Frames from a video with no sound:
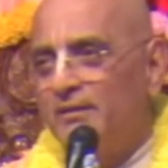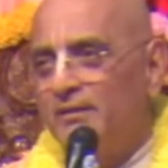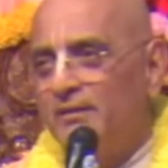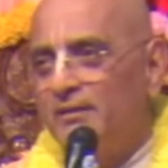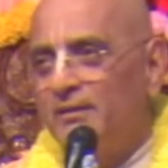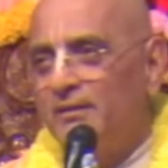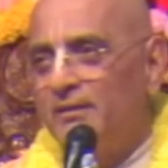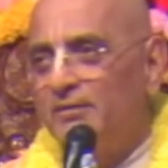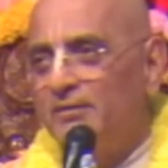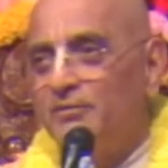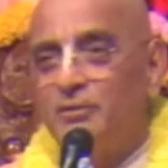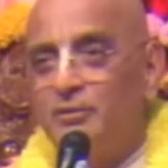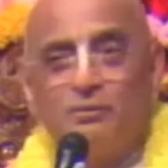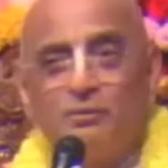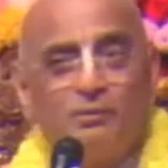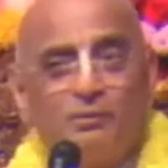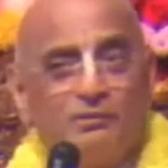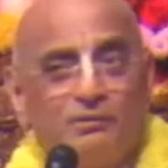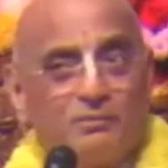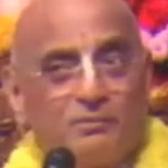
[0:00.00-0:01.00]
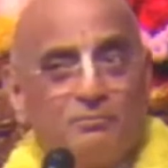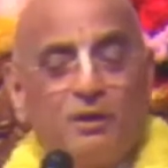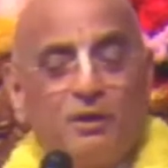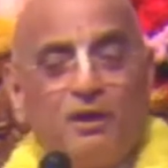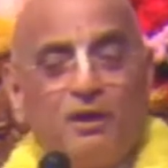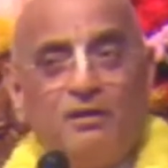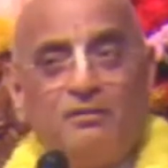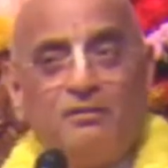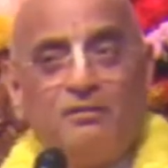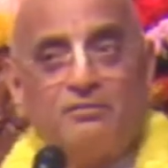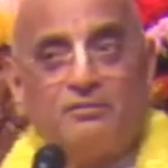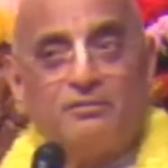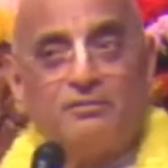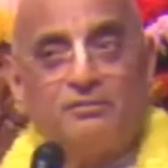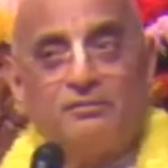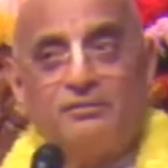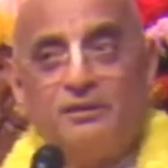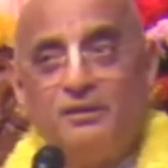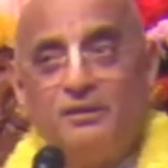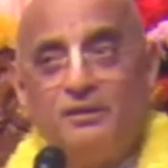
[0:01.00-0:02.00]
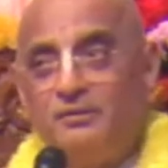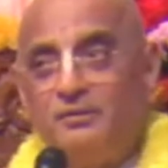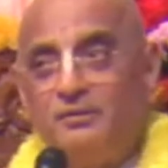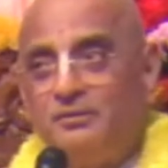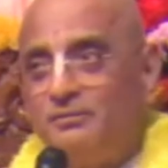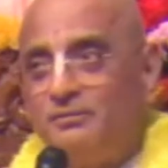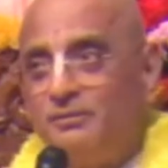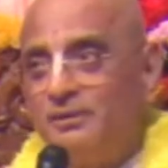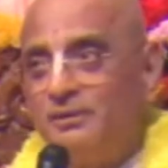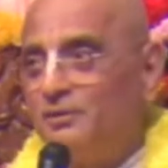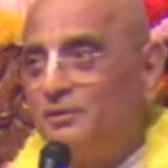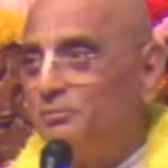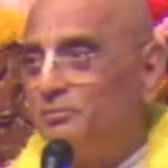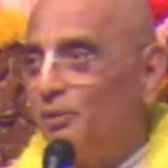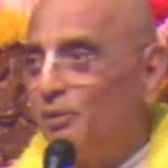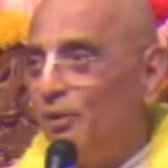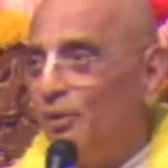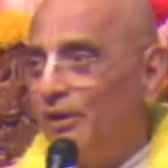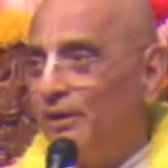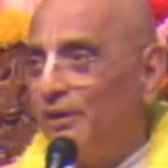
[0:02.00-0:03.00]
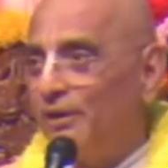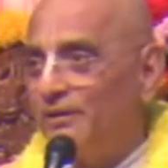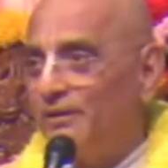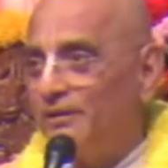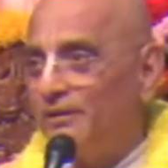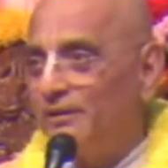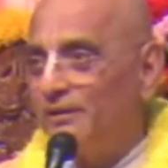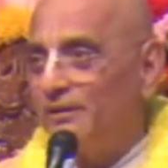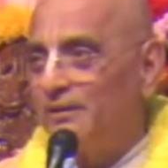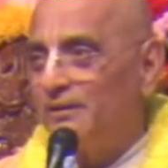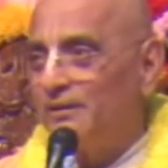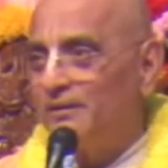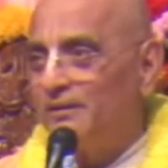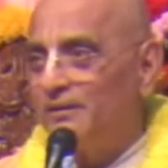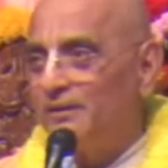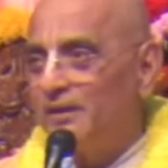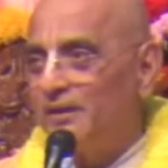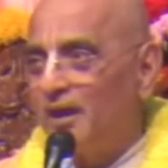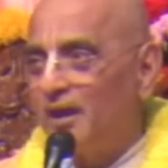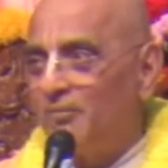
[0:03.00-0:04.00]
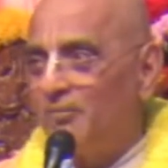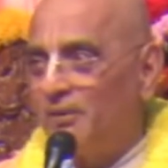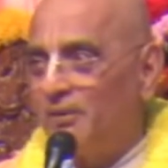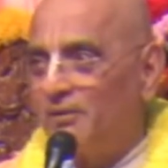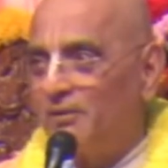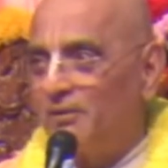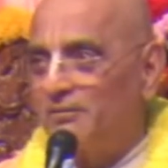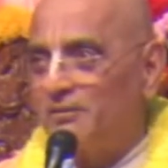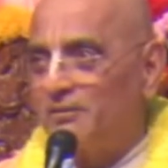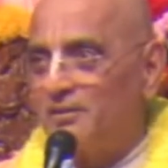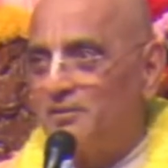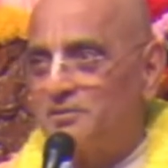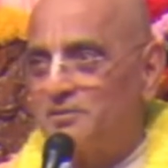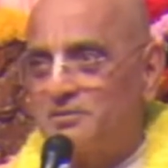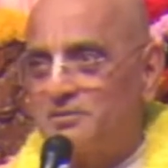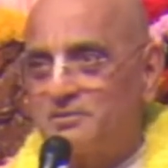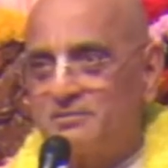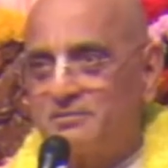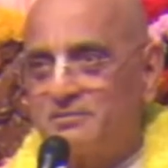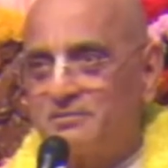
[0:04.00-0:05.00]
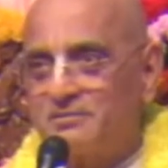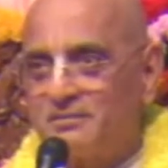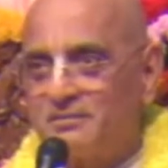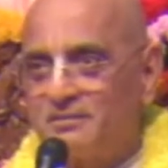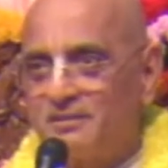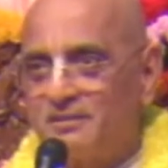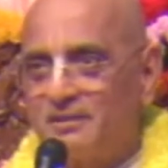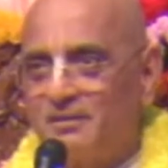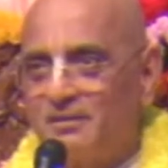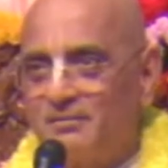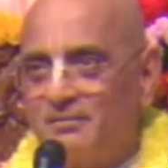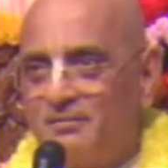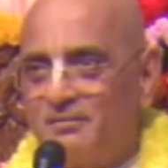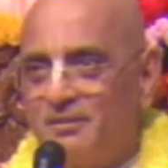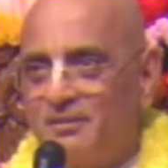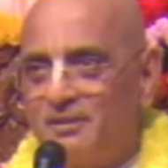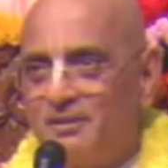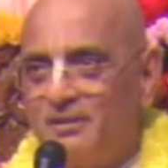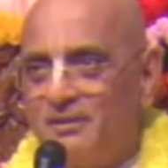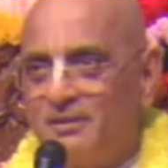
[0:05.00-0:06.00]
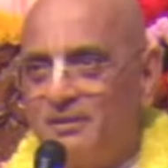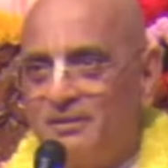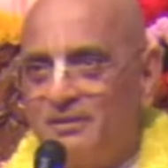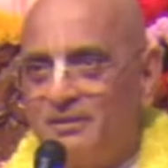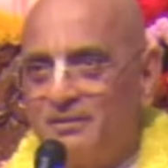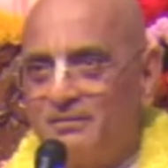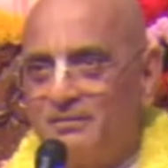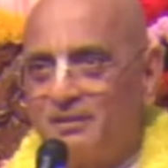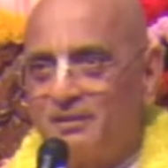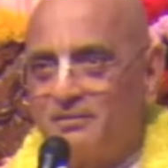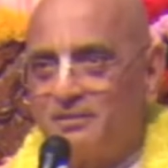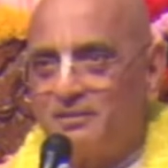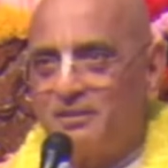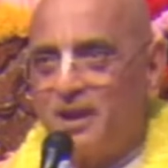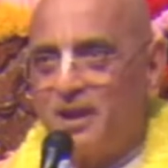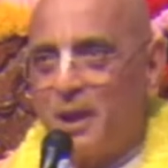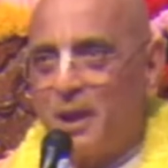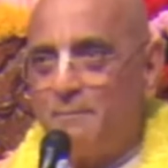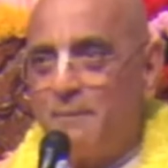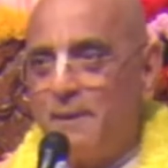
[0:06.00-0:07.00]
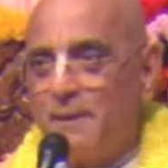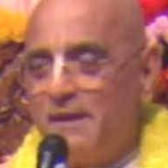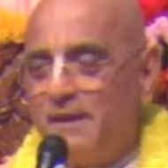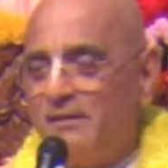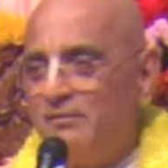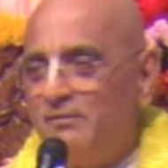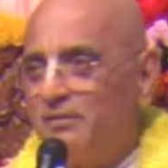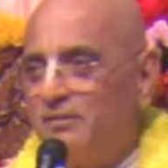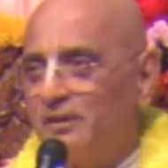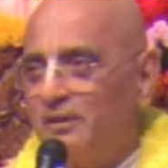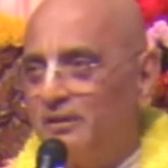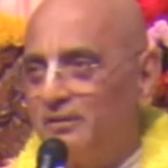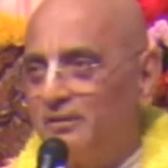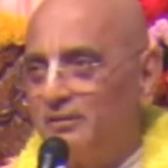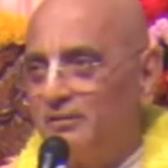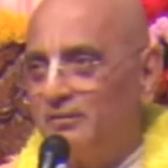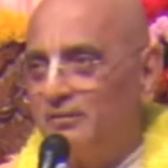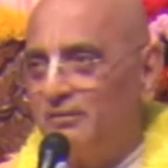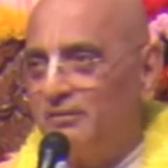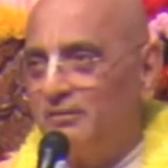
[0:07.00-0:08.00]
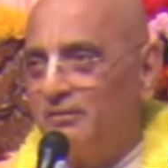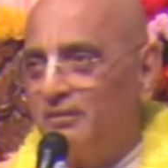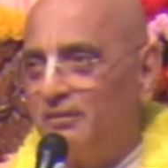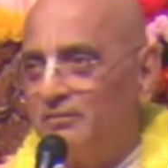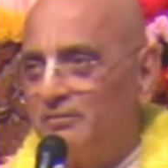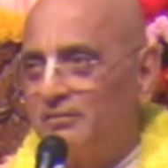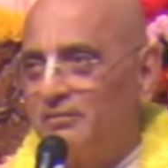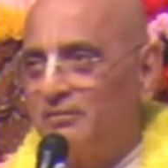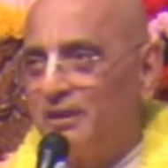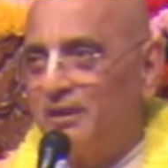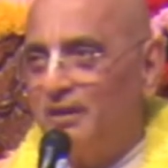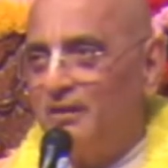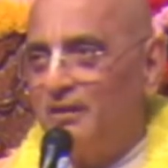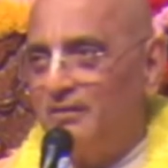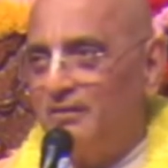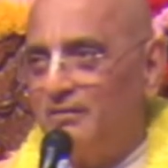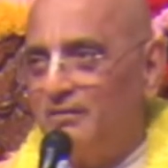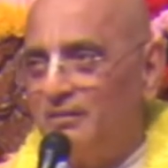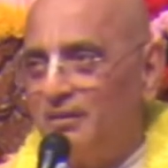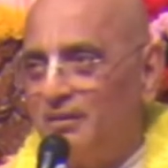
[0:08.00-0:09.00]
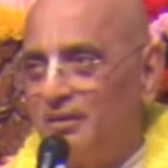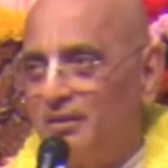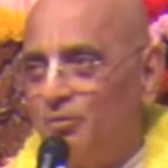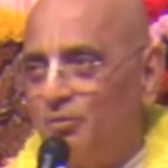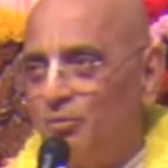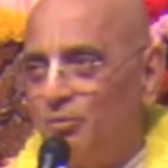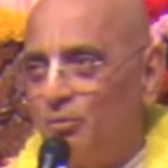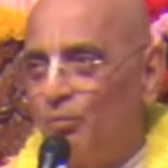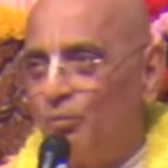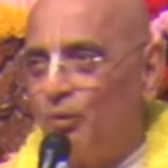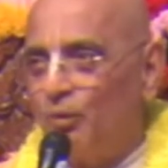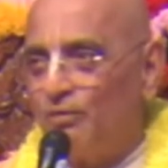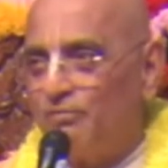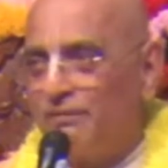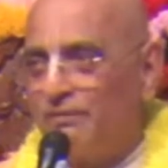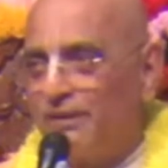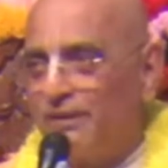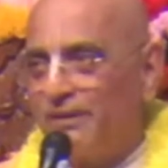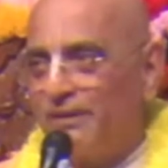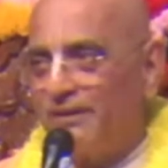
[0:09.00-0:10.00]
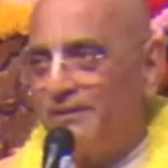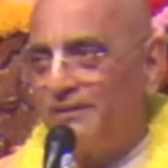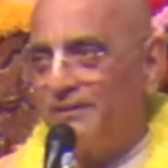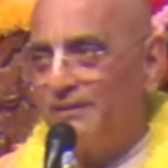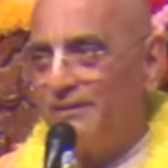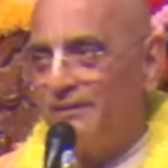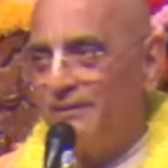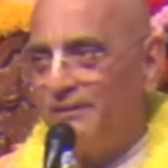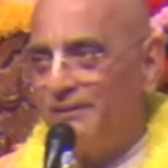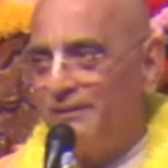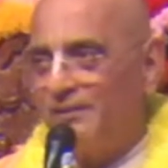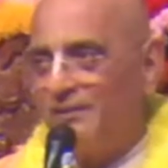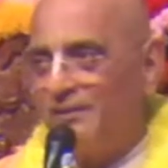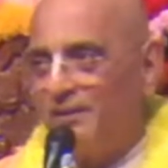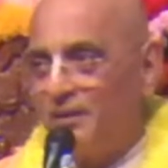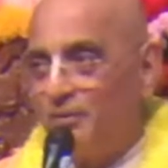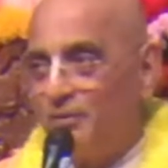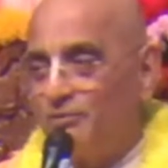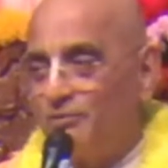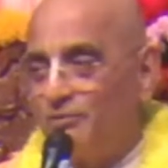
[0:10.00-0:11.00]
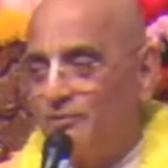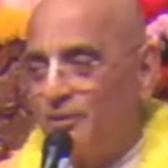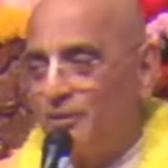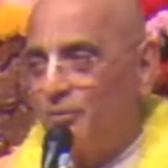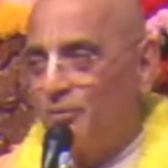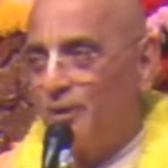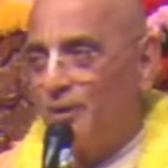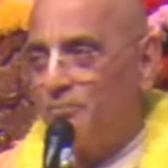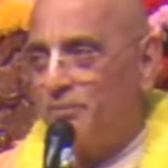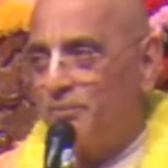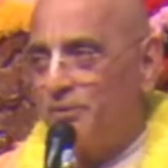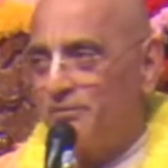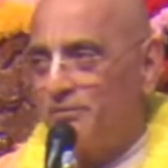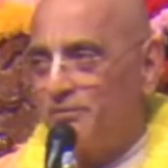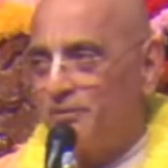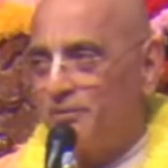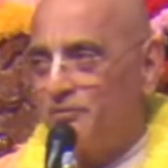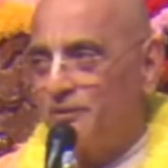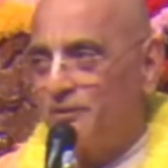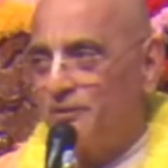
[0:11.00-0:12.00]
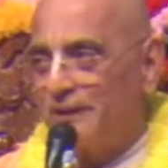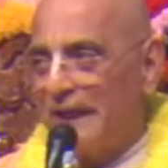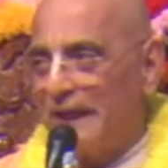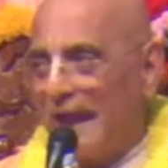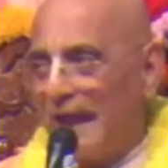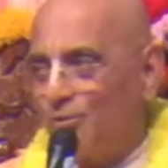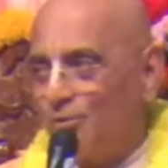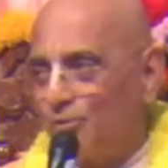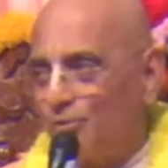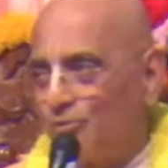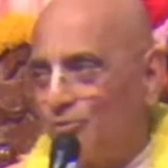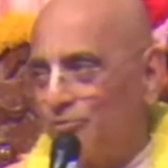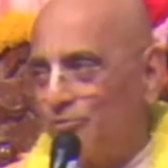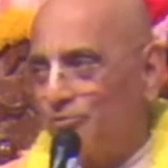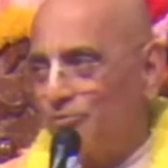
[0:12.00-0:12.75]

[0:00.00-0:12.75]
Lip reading: So he was surprised to see who this boy. I mean, such an amazing skill in warfare, using weapons, using arrows.